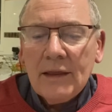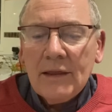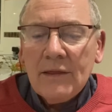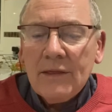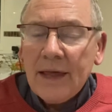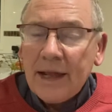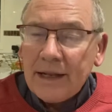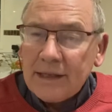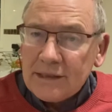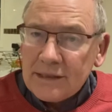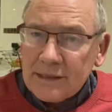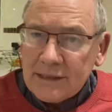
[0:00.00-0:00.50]

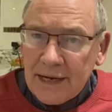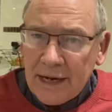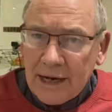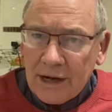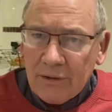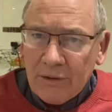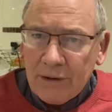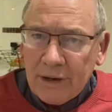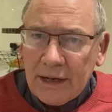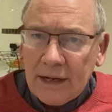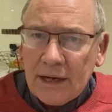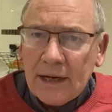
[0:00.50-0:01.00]
That
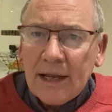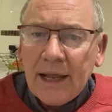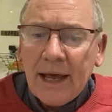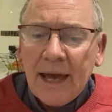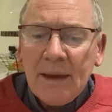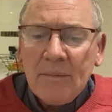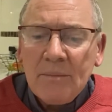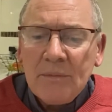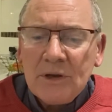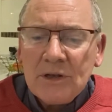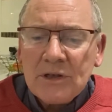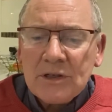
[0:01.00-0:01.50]
staggering
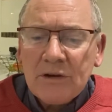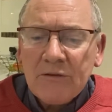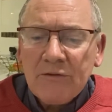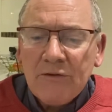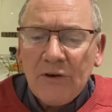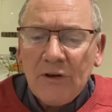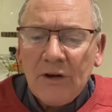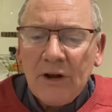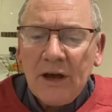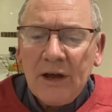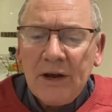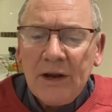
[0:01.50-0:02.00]
claim is
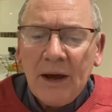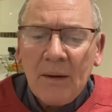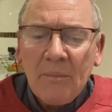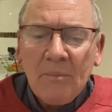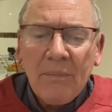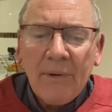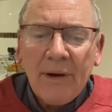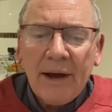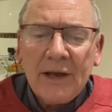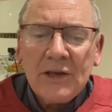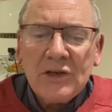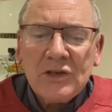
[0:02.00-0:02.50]
followed up
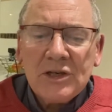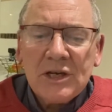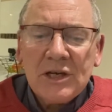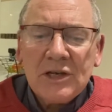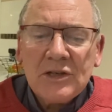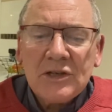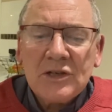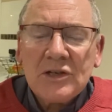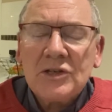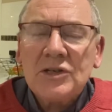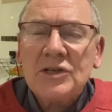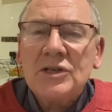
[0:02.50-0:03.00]
by
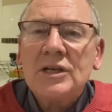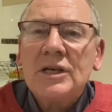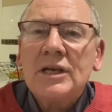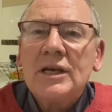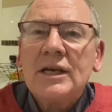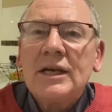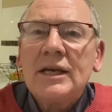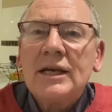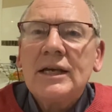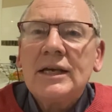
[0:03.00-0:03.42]
Jesus